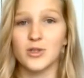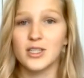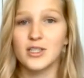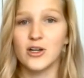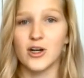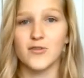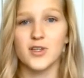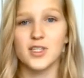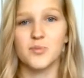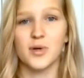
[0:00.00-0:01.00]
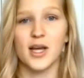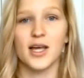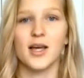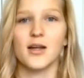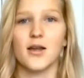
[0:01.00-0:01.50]
really nervous, but I
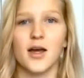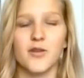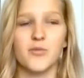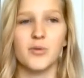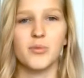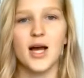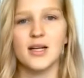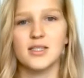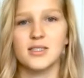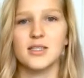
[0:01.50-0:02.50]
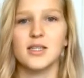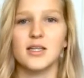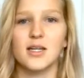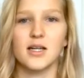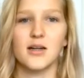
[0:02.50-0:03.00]
had kind of been
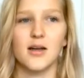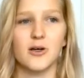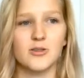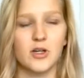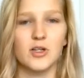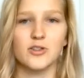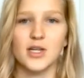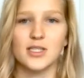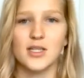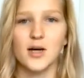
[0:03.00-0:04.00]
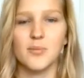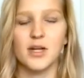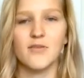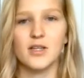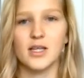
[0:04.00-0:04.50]
practicing, and I was all dressed up
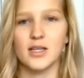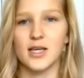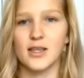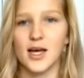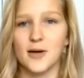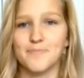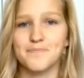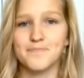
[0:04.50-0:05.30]
and everything like that.